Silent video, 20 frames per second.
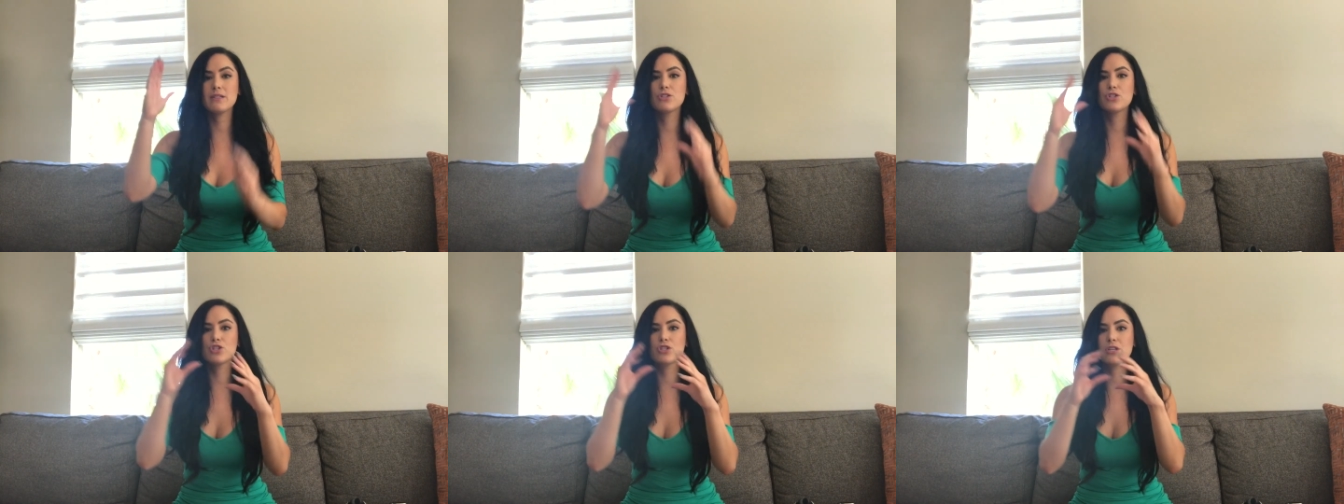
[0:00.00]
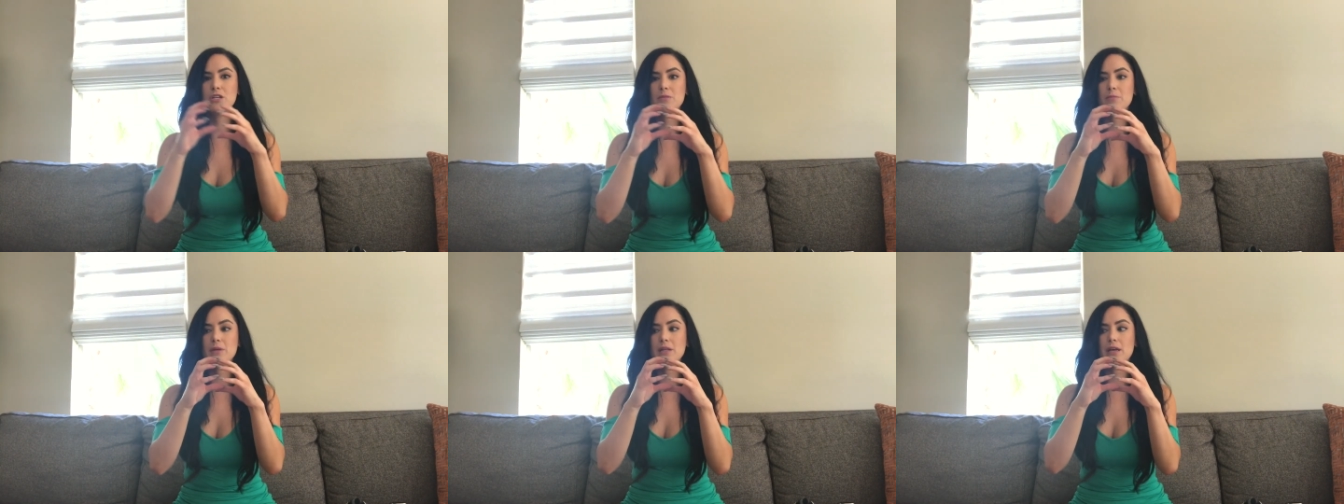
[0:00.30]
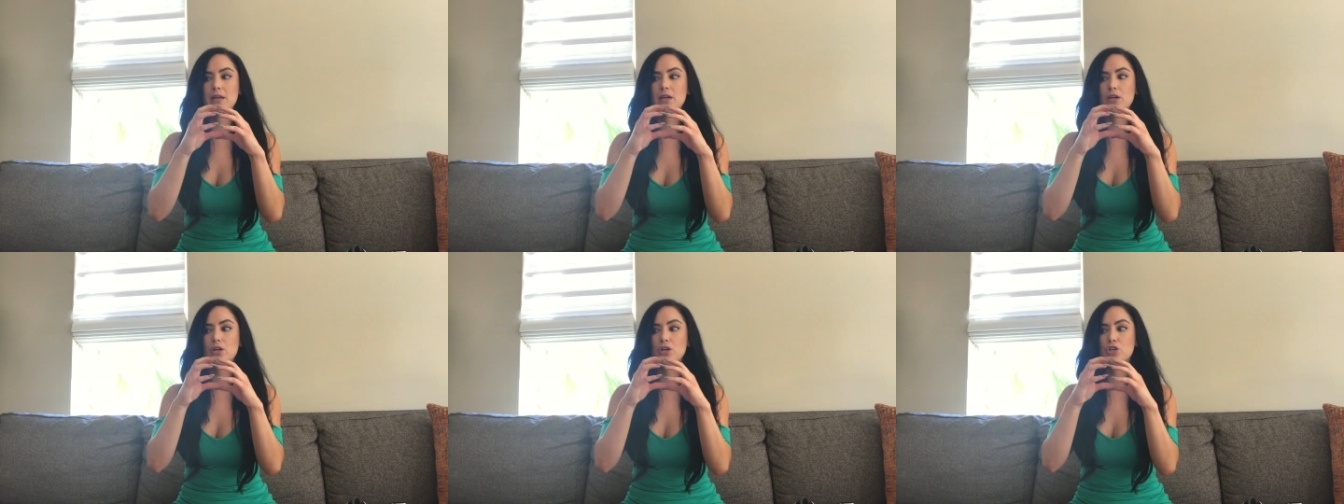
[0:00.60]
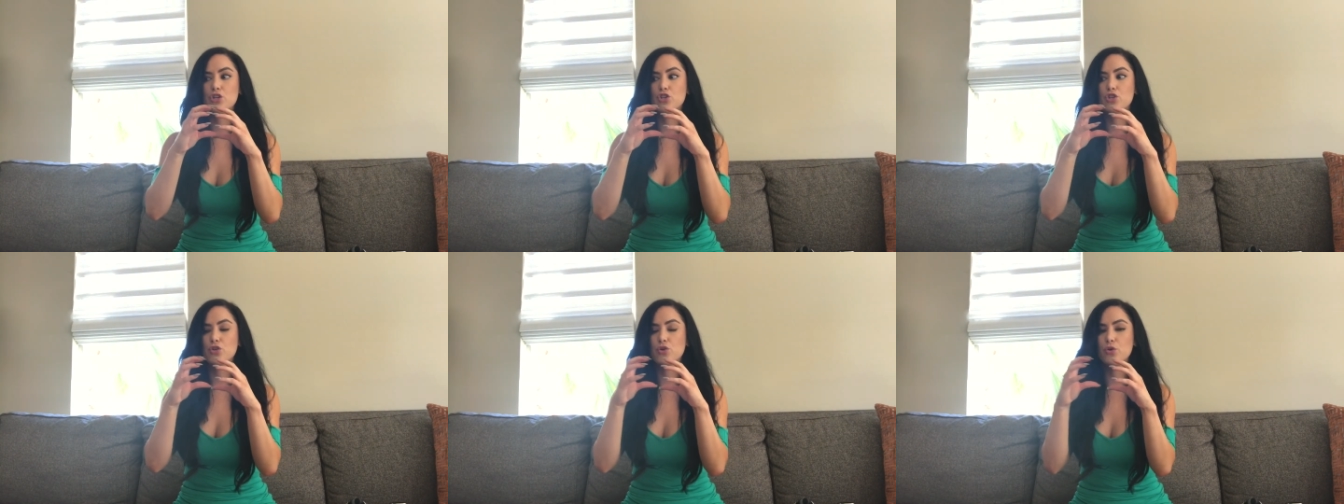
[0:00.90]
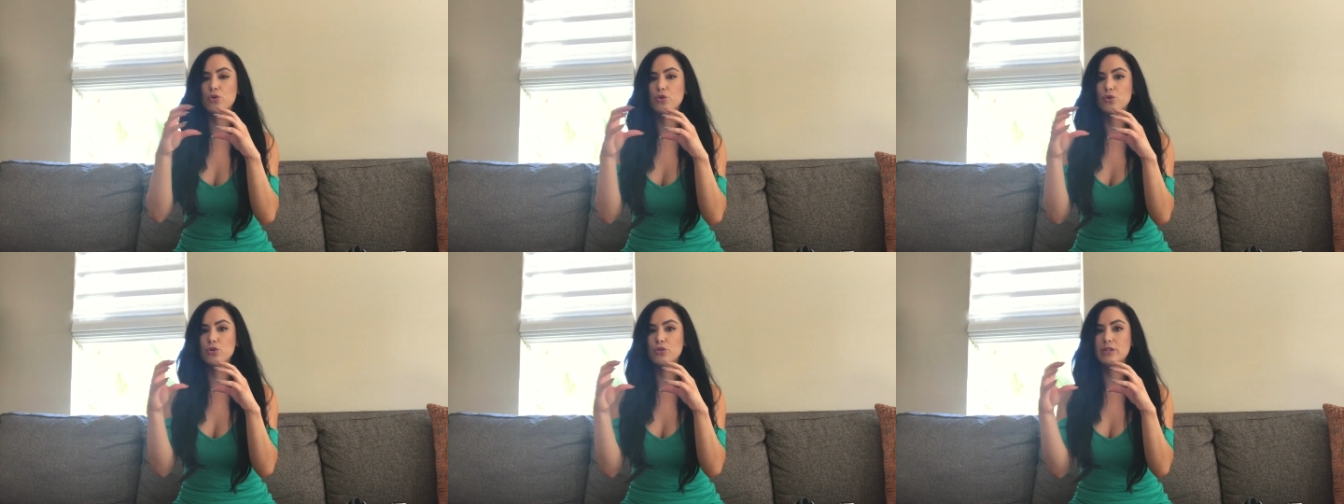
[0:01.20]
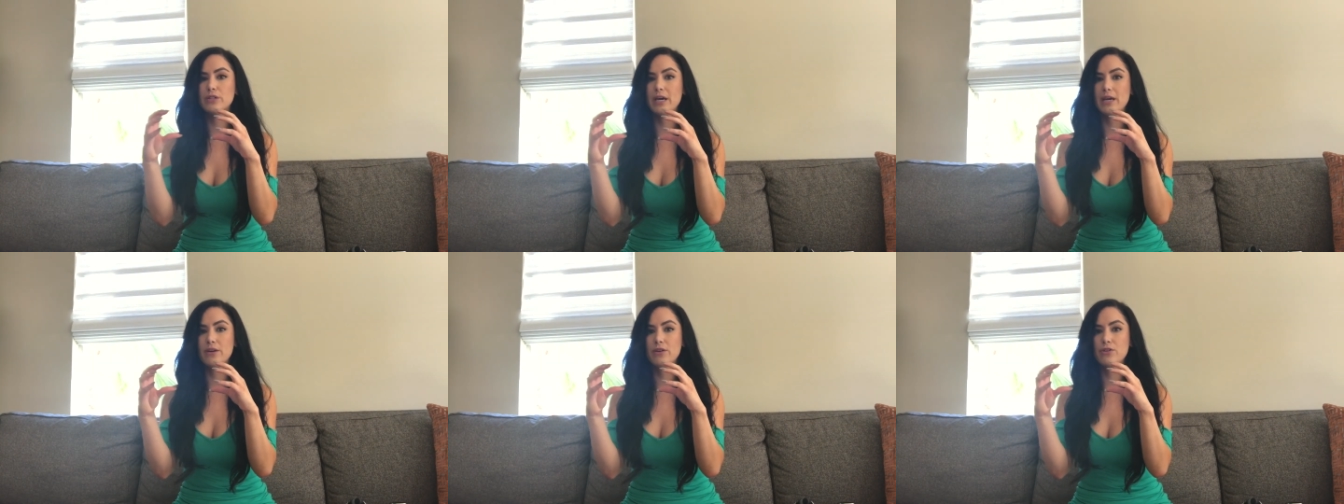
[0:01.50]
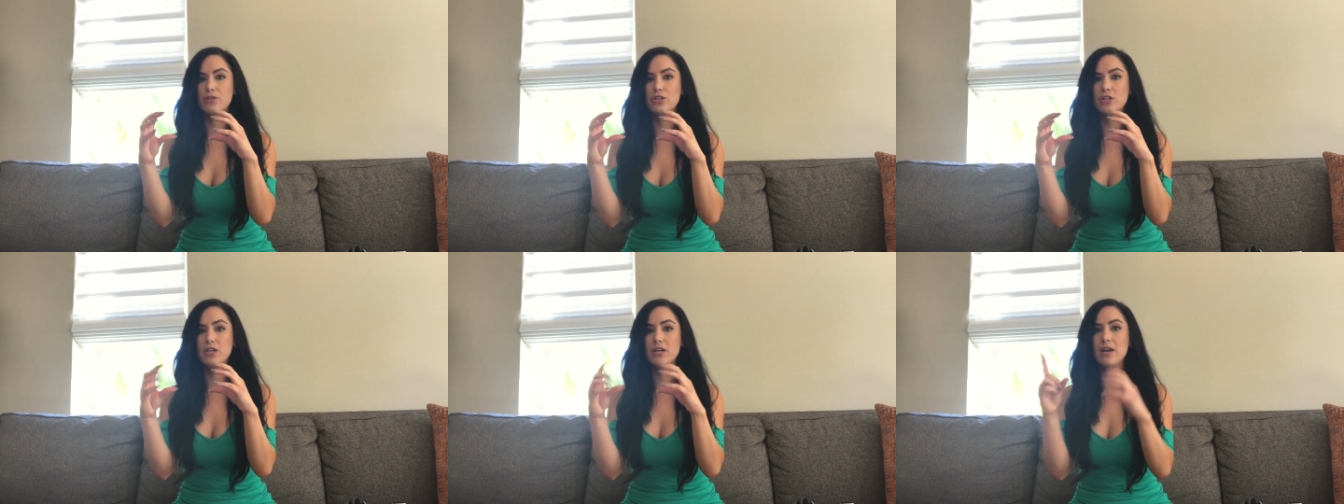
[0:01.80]
It's just gonna be like a controlled
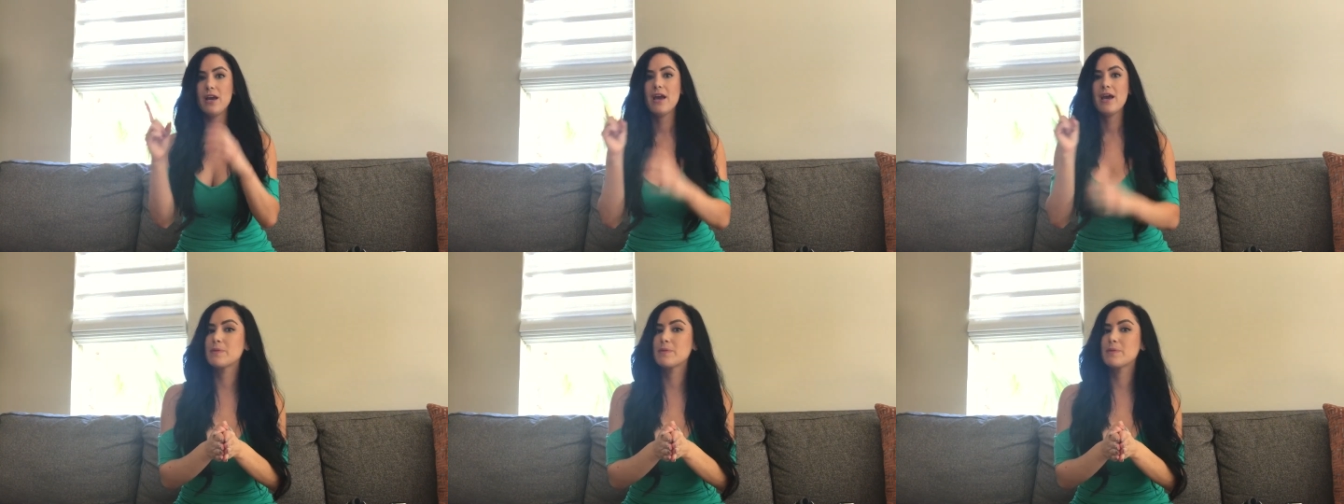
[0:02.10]
energy.